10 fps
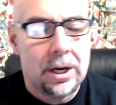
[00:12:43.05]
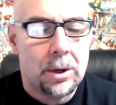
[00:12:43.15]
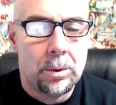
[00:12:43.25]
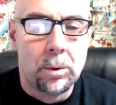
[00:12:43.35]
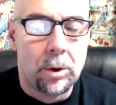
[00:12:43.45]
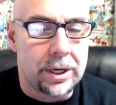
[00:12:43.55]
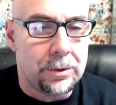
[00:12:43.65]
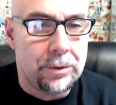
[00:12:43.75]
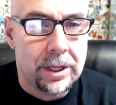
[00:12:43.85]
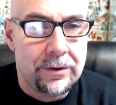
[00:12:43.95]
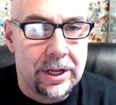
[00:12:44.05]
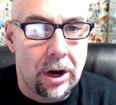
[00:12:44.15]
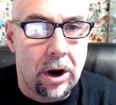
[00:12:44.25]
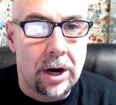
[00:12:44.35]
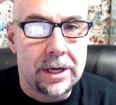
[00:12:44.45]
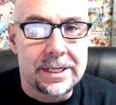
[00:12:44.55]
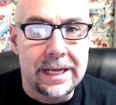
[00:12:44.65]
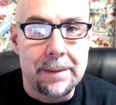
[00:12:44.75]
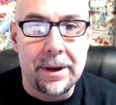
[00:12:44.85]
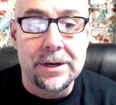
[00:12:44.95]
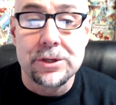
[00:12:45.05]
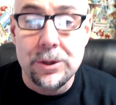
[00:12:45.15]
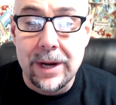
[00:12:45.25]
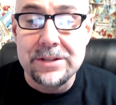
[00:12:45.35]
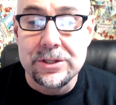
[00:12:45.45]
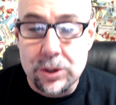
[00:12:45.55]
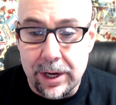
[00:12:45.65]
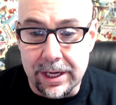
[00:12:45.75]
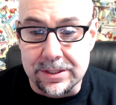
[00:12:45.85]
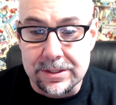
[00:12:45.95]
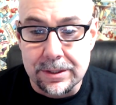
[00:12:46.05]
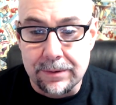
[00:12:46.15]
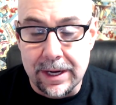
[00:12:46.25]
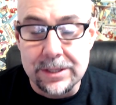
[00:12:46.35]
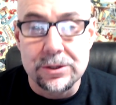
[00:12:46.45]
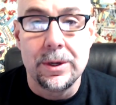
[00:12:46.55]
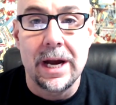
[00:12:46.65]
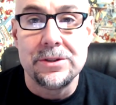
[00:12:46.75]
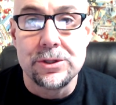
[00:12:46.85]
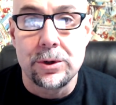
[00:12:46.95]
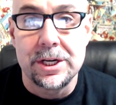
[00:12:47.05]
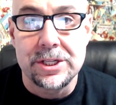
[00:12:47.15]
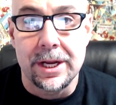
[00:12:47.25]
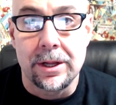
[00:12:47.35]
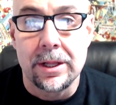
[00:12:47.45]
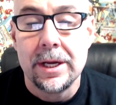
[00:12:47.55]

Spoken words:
We're working really, really hard to get better. So you guys enjoy us, right? So you guys enjoy your channel.